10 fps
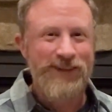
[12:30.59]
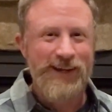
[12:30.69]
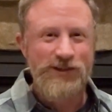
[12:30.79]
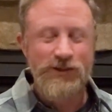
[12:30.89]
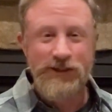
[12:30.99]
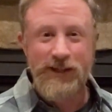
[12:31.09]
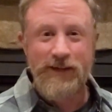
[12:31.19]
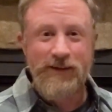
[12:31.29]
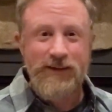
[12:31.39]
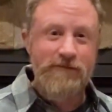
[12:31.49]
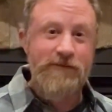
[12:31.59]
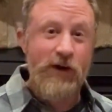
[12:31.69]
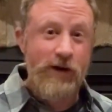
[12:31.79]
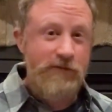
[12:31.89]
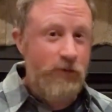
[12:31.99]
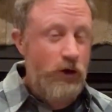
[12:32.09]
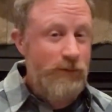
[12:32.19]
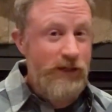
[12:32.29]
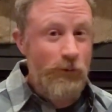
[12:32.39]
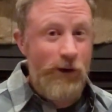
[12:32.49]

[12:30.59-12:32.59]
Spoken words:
Okay, so you can get it very affordably